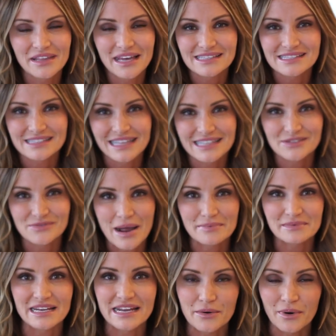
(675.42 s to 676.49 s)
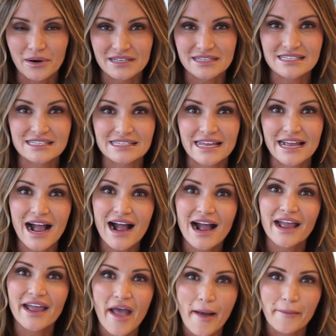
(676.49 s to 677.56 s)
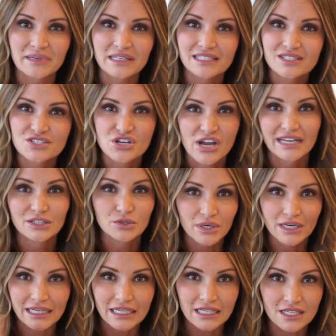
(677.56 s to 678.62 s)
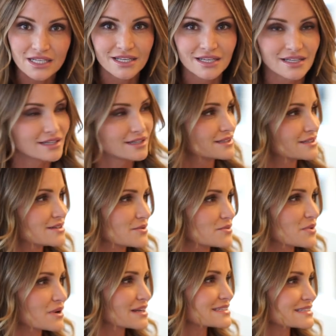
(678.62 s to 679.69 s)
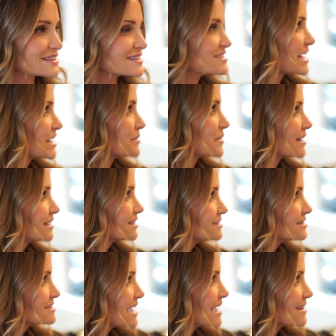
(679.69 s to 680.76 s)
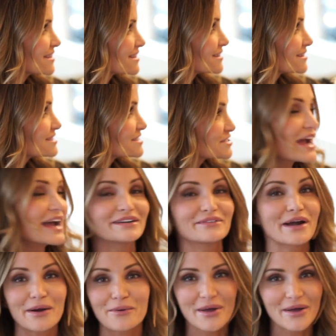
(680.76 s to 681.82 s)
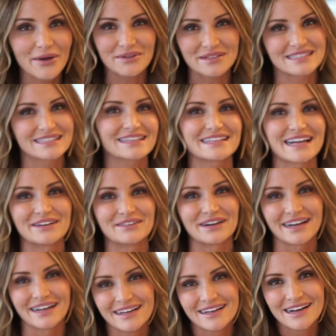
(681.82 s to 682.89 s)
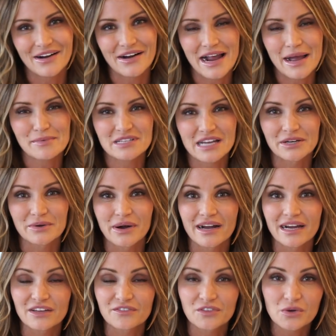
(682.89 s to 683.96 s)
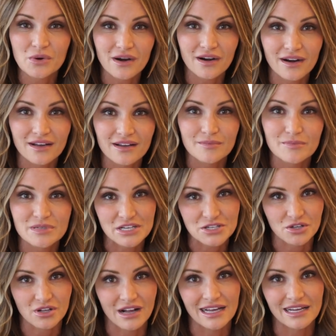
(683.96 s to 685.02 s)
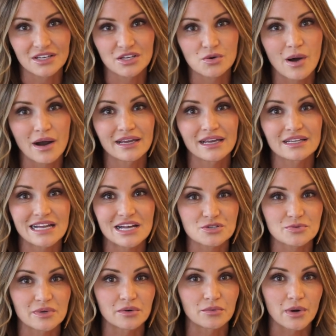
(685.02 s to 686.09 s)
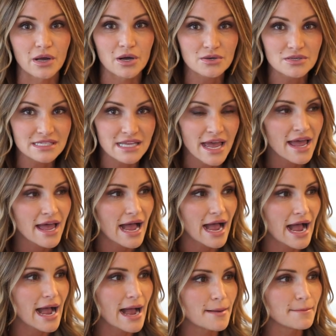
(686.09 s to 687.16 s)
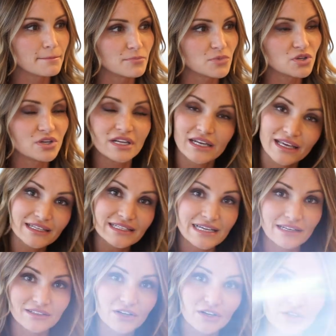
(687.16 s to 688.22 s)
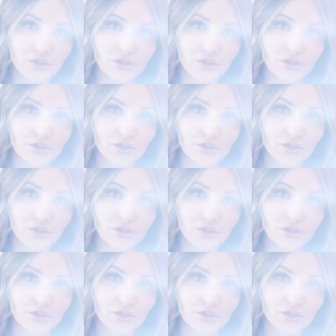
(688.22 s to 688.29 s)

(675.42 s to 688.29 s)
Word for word: that's a wrap today. We wanted to just say hi, happy January, what is it, January 10th? It's January. It's January, woo, it's still January. All right, happy January. If you are a potential client and you want to get Natural Beaded Rows, you need to get down here to